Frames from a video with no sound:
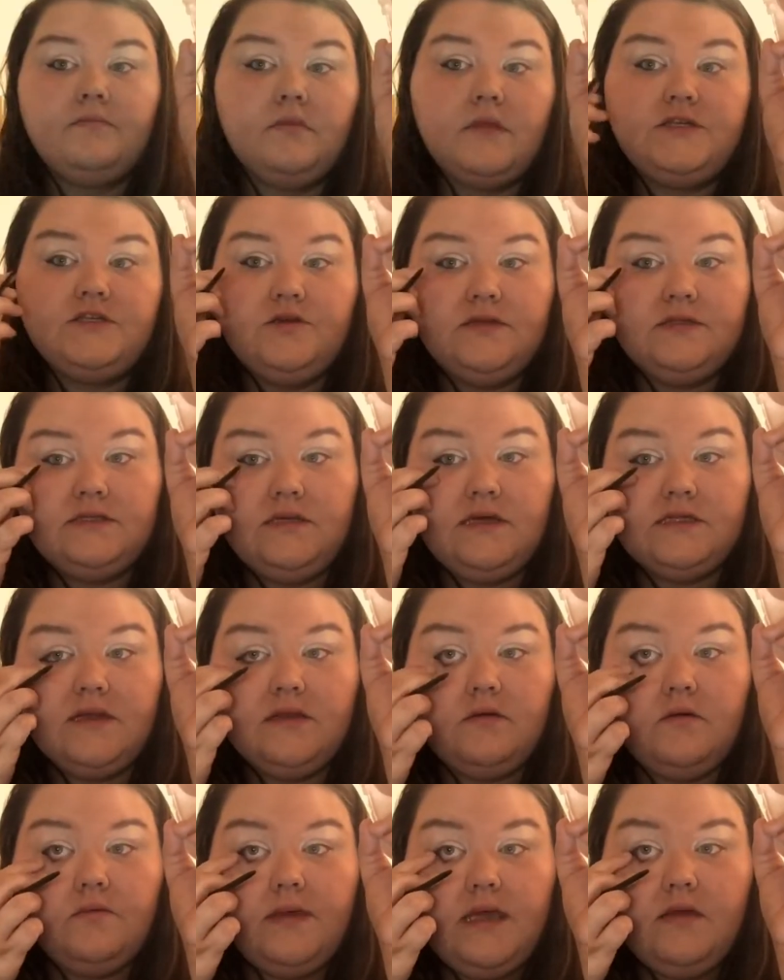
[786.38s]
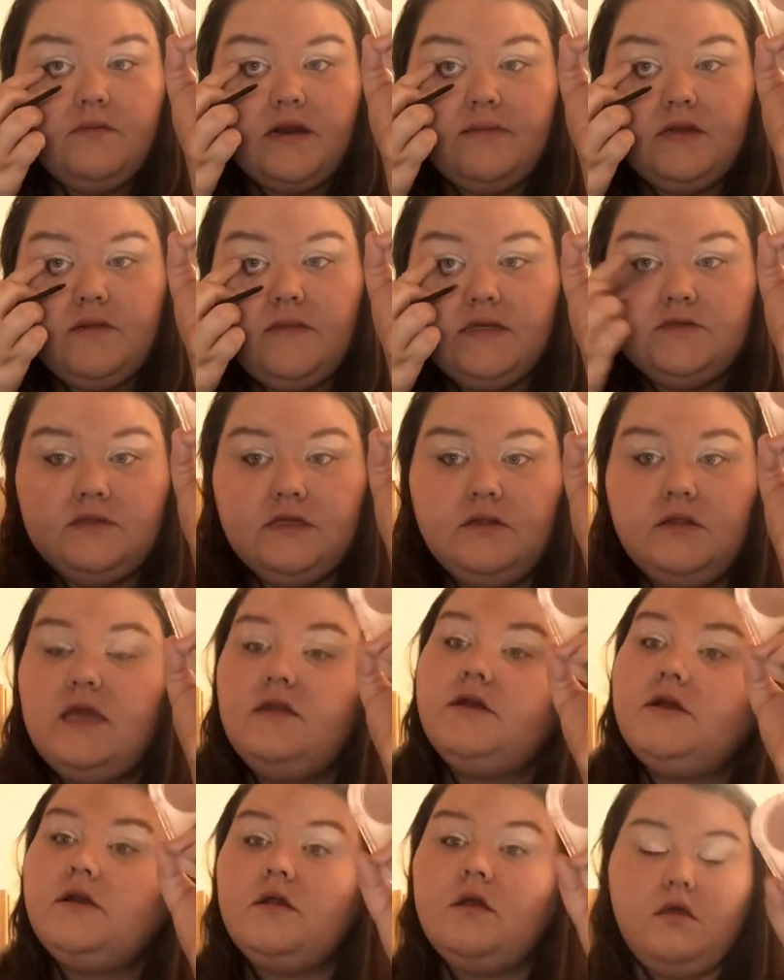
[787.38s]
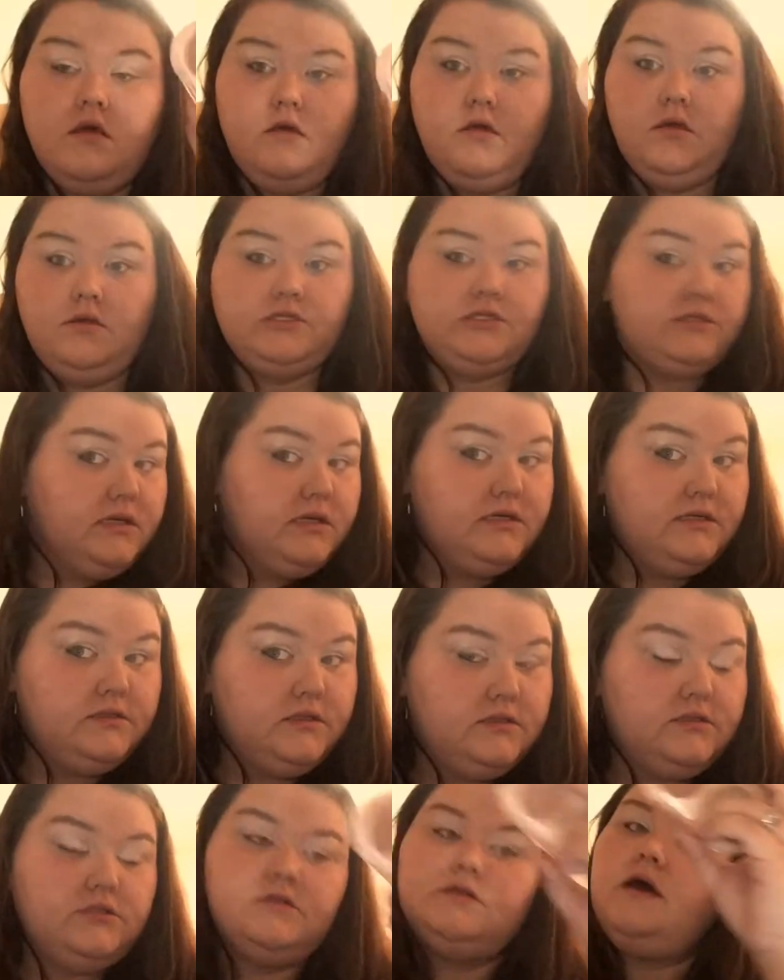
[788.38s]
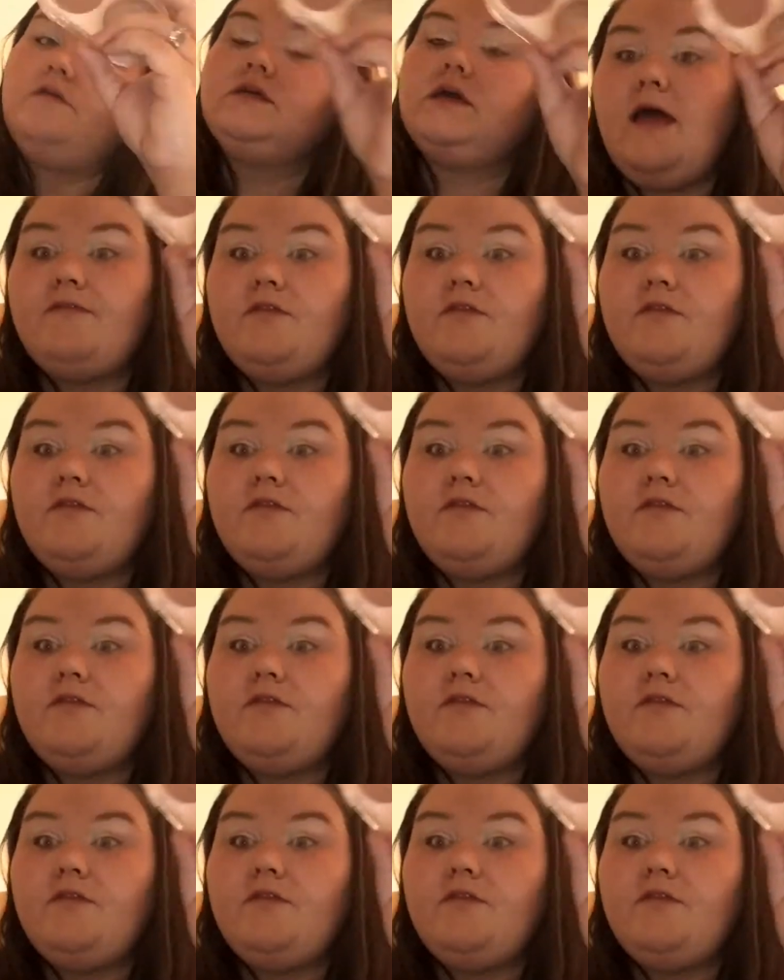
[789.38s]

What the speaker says: As you can see, that's my little wing, but I'm going to mess with it later, just because it's just how it's going to have